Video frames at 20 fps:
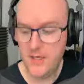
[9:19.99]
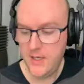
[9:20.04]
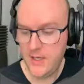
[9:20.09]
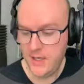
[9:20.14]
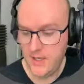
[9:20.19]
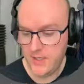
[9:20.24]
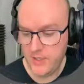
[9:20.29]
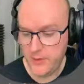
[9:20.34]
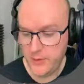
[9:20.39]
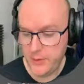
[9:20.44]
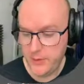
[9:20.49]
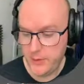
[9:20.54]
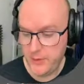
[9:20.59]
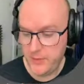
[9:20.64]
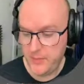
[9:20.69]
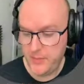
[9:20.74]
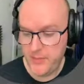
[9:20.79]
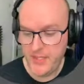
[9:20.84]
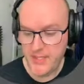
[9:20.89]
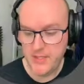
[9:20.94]
allows you
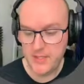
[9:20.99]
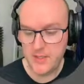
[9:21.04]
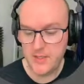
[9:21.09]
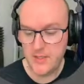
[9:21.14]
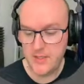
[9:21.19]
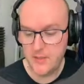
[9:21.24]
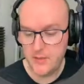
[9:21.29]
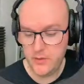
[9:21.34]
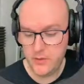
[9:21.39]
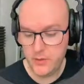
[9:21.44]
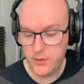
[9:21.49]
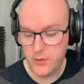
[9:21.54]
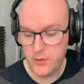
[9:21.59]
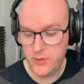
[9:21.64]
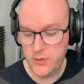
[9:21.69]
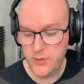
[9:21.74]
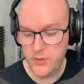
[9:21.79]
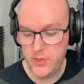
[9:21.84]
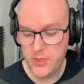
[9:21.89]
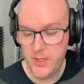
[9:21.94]
basically to
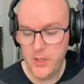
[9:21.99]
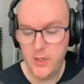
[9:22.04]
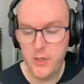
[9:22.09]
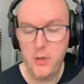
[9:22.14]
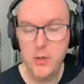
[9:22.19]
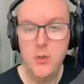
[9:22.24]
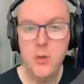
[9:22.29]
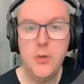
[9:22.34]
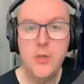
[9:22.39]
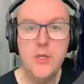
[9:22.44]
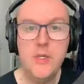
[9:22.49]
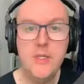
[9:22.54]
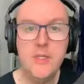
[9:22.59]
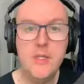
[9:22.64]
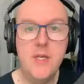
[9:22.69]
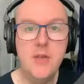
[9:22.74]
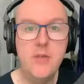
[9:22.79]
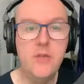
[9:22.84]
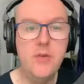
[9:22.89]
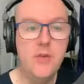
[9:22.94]
use a huge
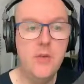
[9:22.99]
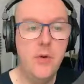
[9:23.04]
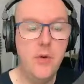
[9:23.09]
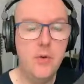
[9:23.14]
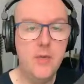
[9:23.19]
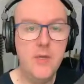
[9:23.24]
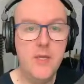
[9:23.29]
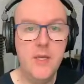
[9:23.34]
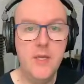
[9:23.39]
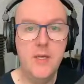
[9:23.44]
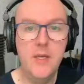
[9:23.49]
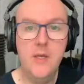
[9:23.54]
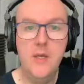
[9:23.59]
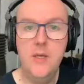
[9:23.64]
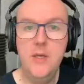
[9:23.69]
synth, not only